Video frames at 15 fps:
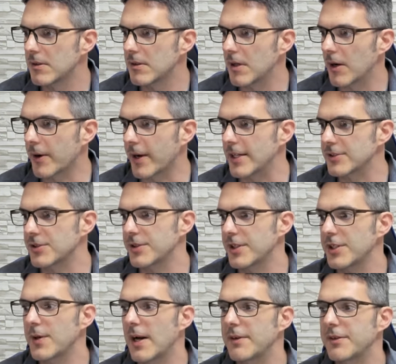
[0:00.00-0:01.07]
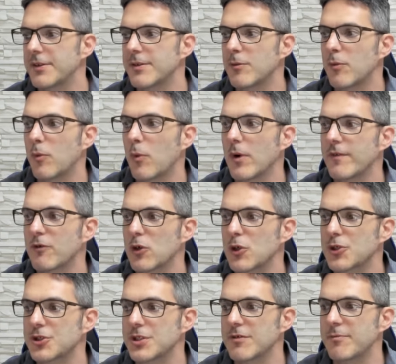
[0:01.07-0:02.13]
Okay, so then you have what
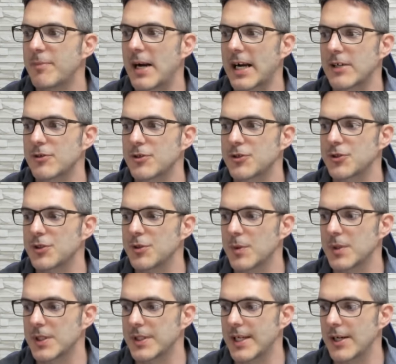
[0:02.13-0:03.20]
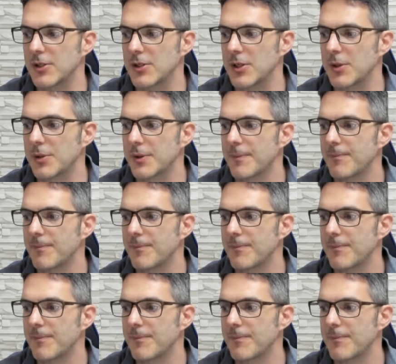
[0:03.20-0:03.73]
version of Packet Tracer do you want to download?